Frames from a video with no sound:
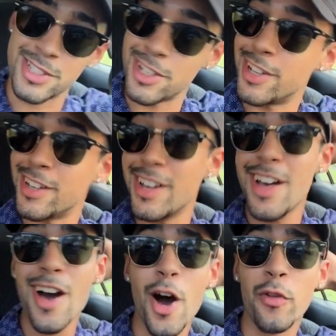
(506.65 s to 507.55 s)
So
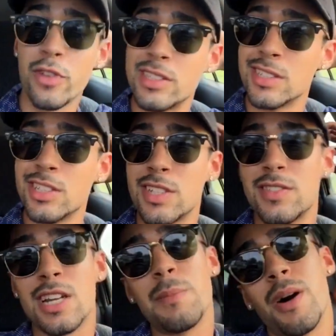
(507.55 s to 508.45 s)
hopefully it's a good
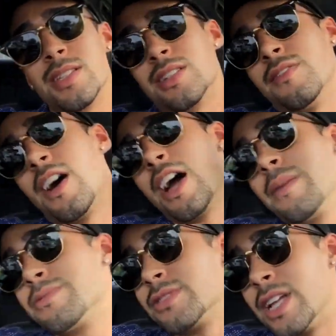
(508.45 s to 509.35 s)
shift today, positive
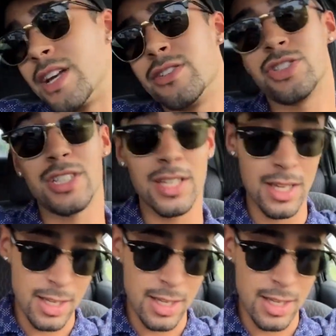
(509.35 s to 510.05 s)
vibes, good energy.